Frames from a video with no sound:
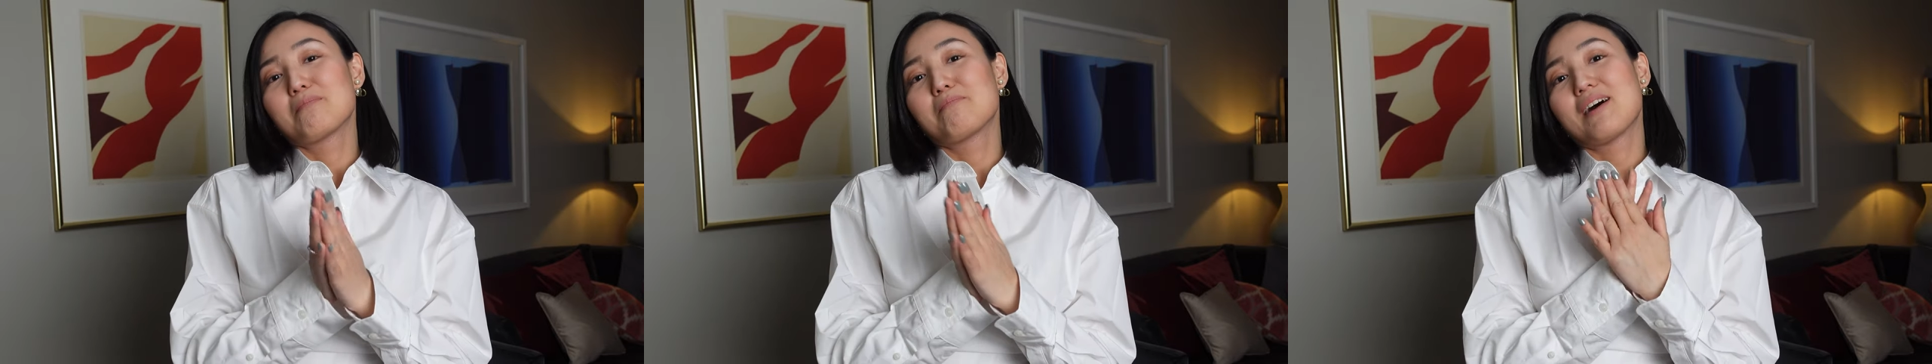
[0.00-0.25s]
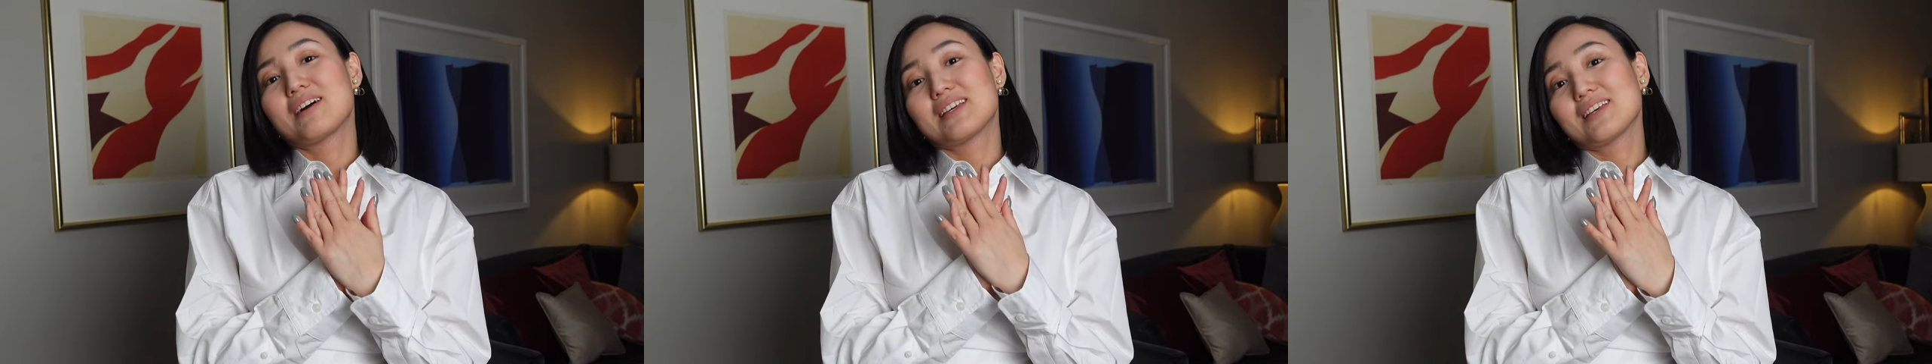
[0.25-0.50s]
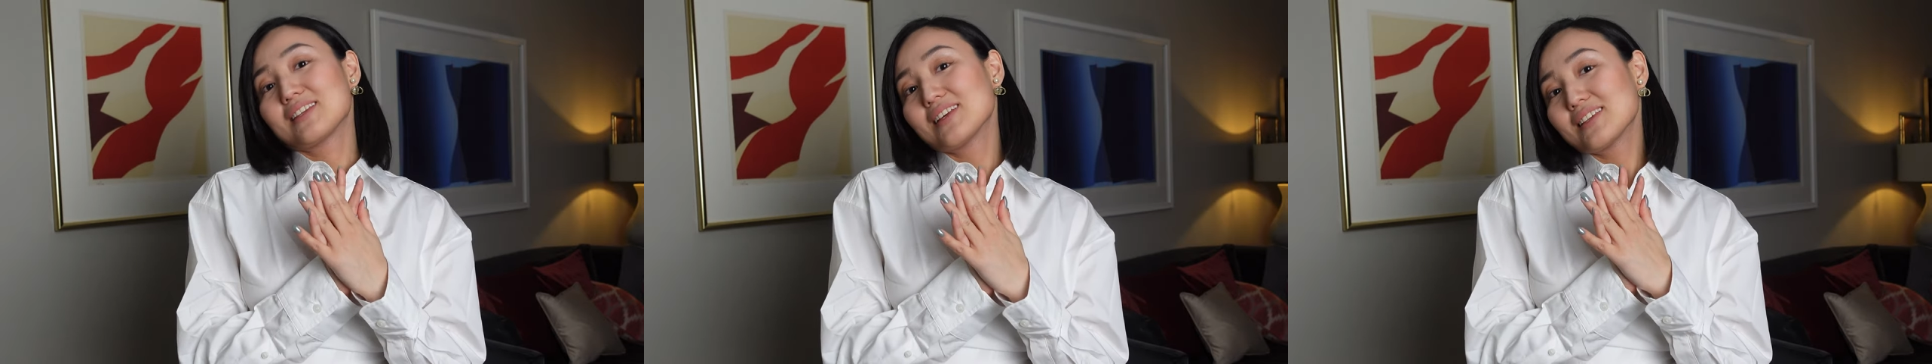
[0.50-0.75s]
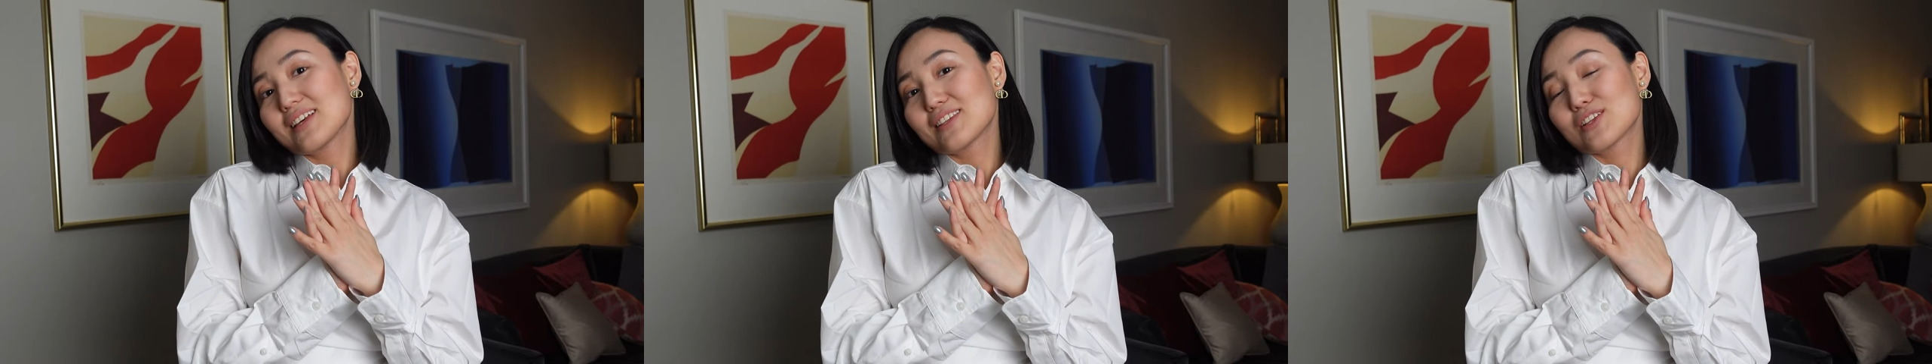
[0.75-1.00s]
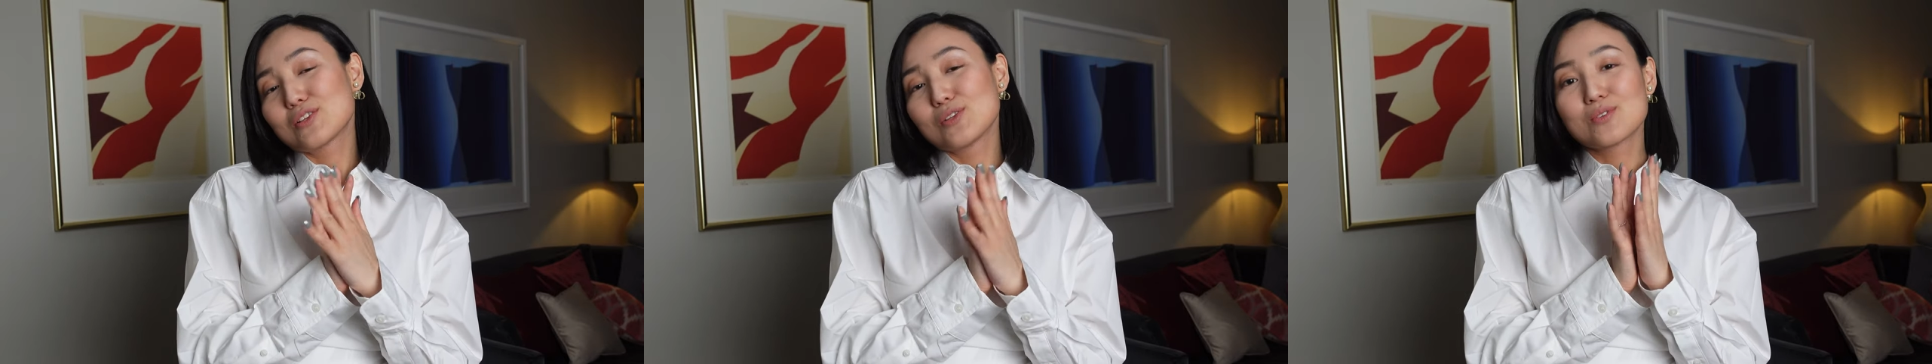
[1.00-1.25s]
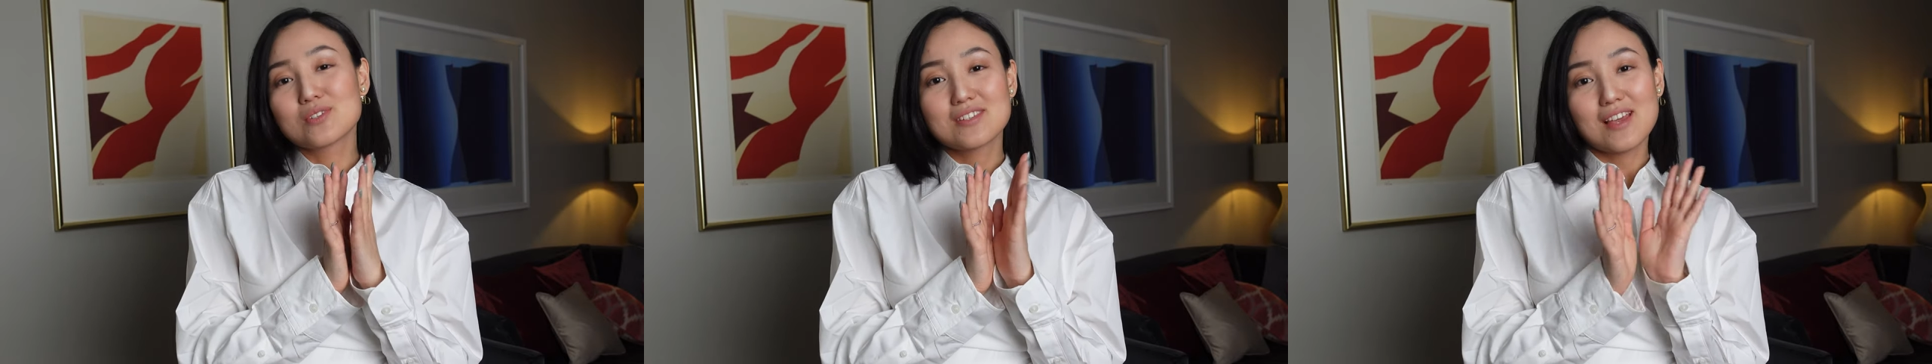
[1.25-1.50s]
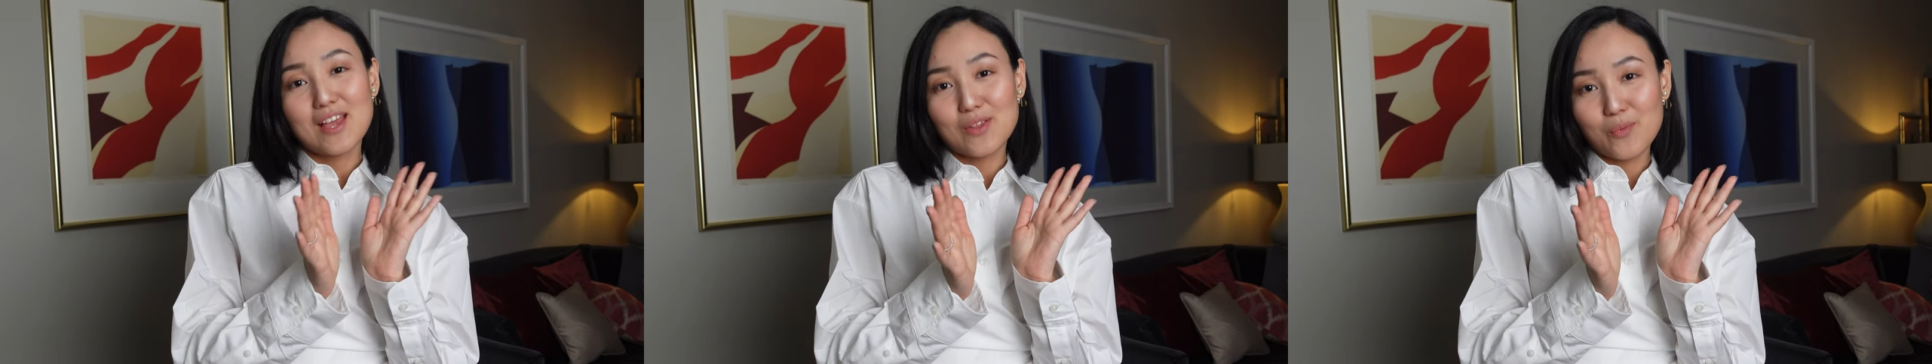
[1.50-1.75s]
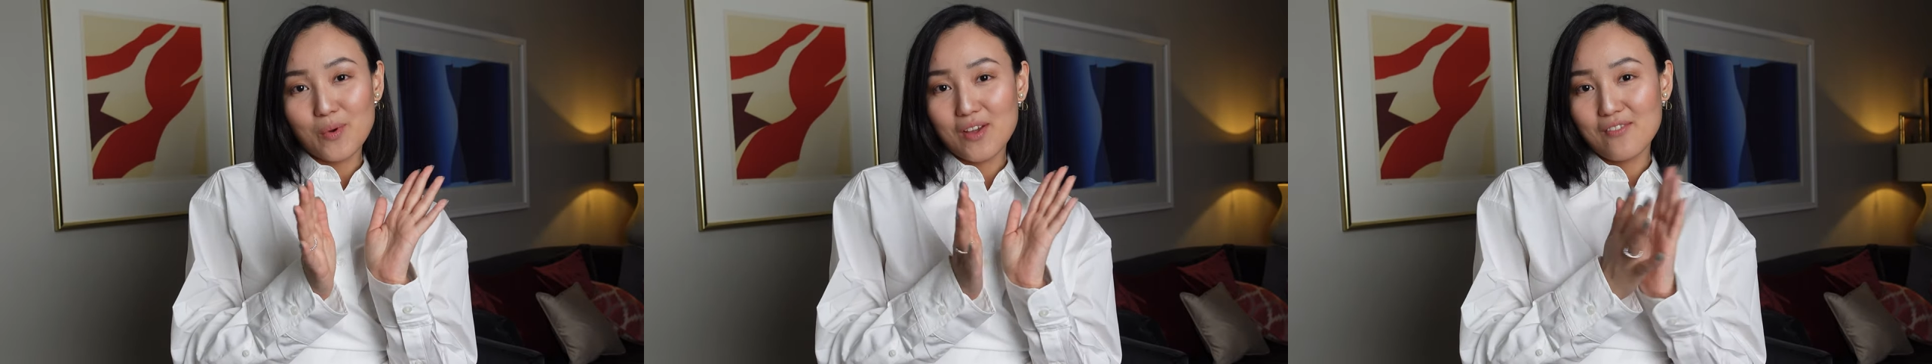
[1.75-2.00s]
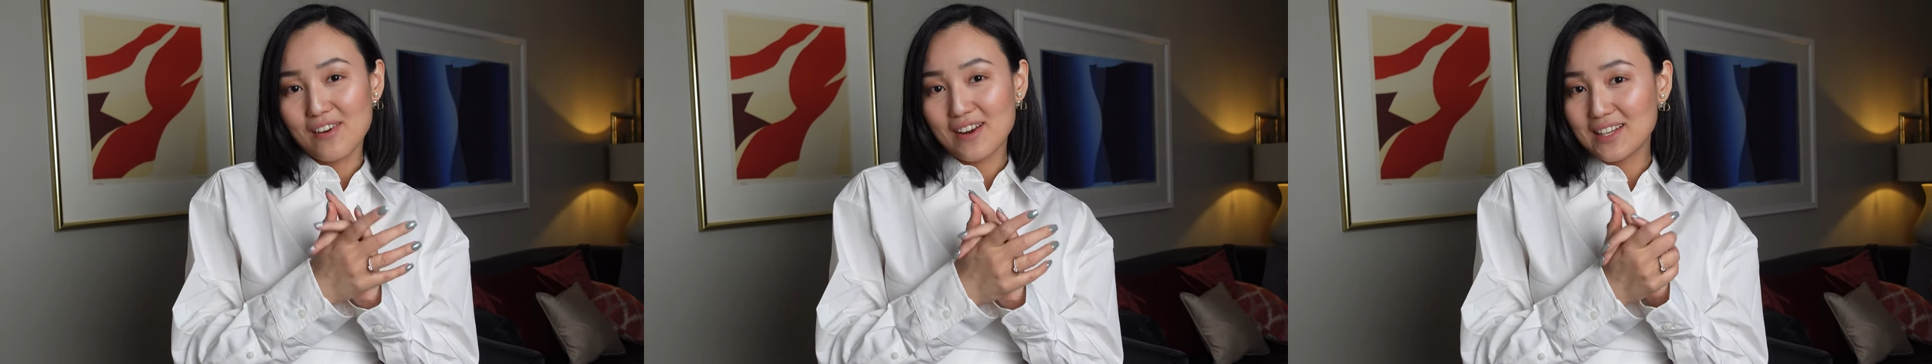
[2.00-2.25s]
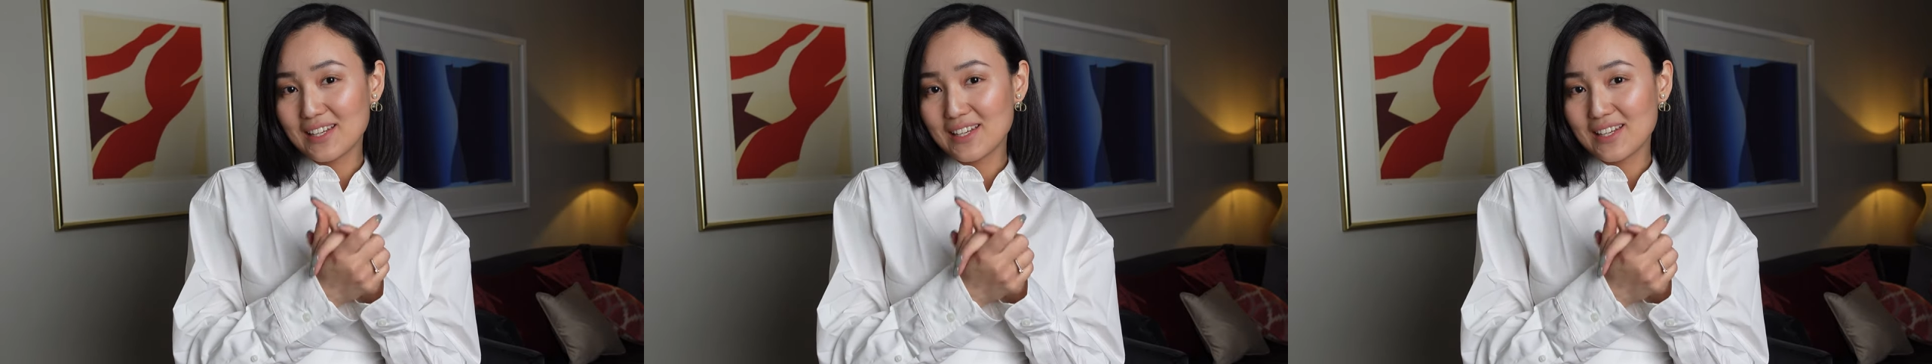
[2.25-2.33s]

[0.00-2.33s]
But I think that it looks anyway very